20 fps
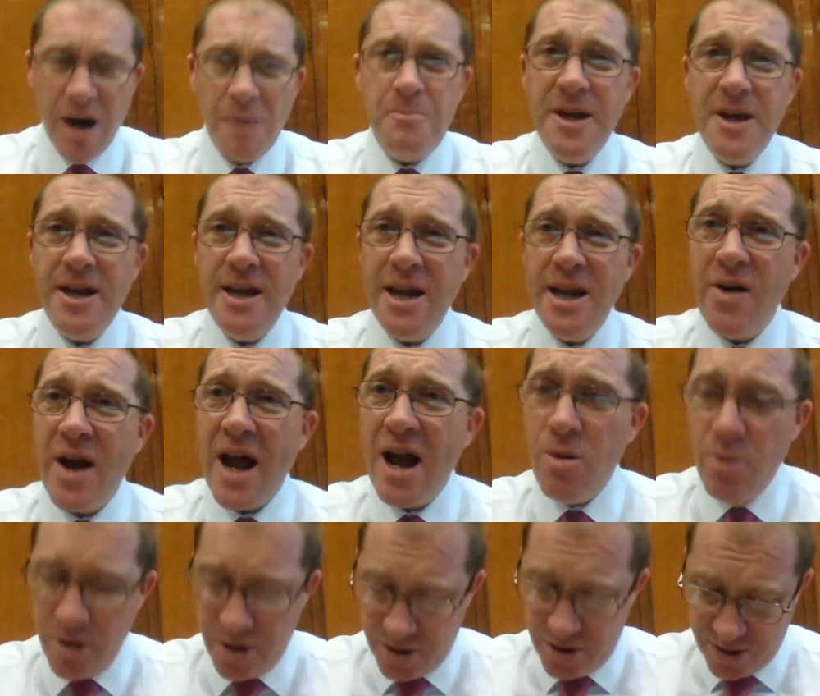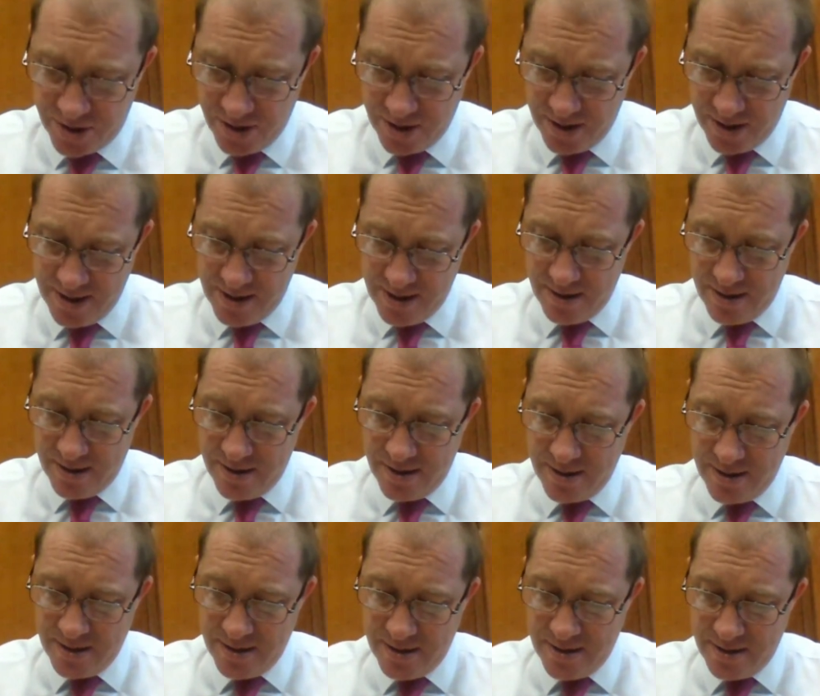I've been here hours.
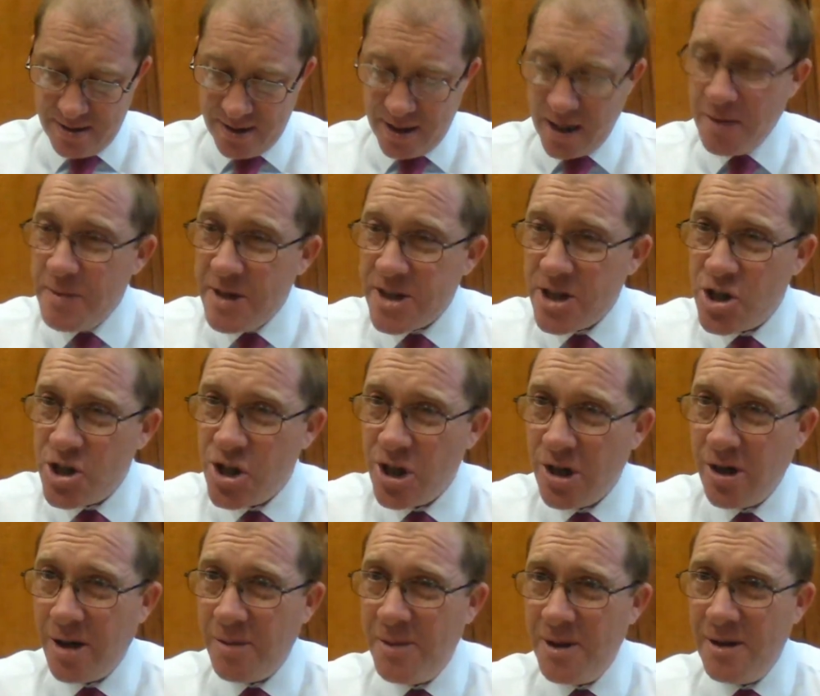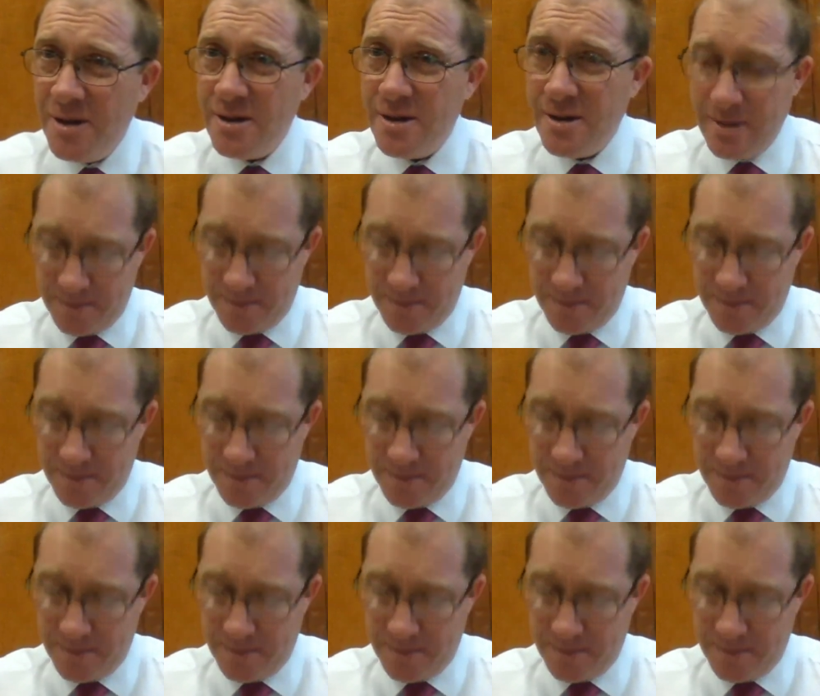Did I miss a chime?